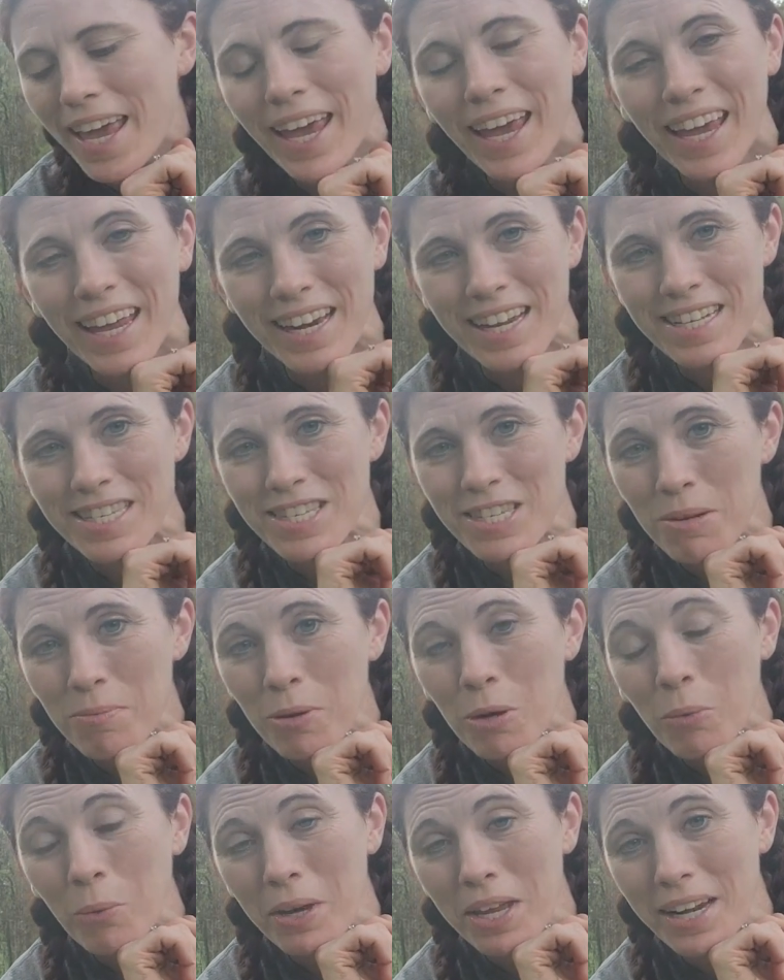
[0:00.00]
It needs to
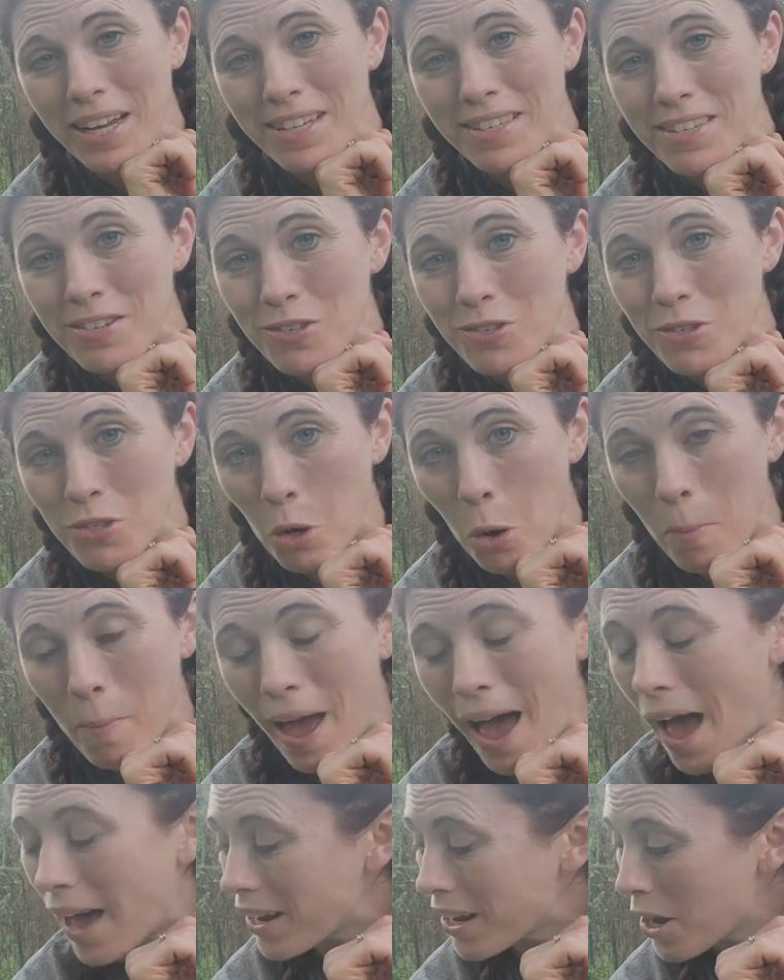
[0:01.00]
be weeded so
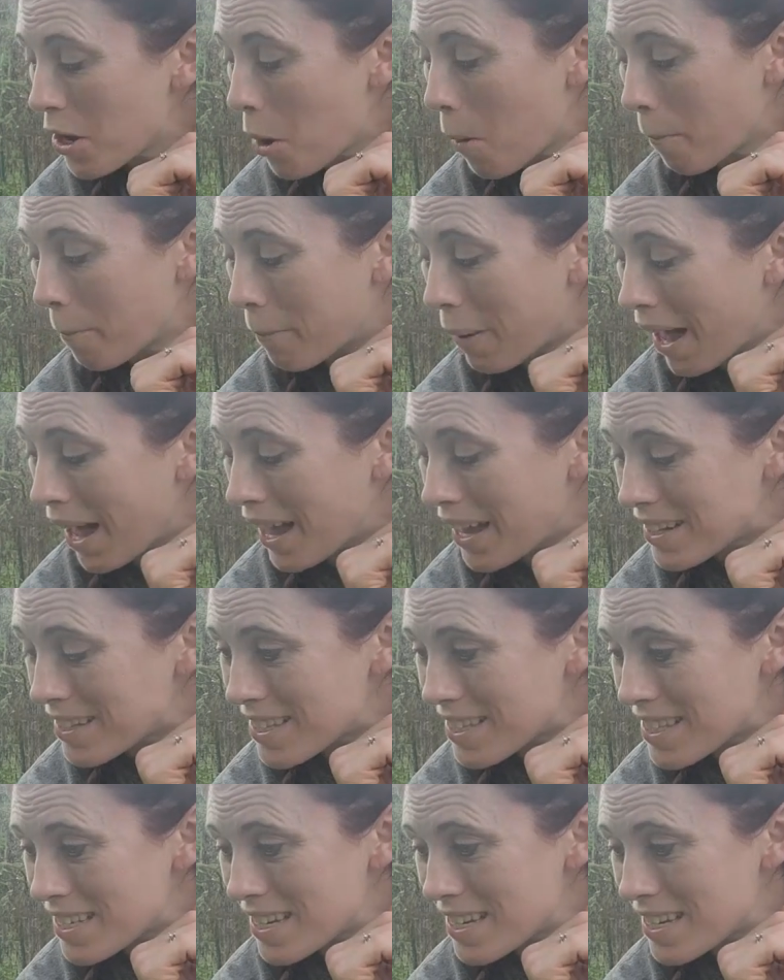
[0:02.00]
bad, but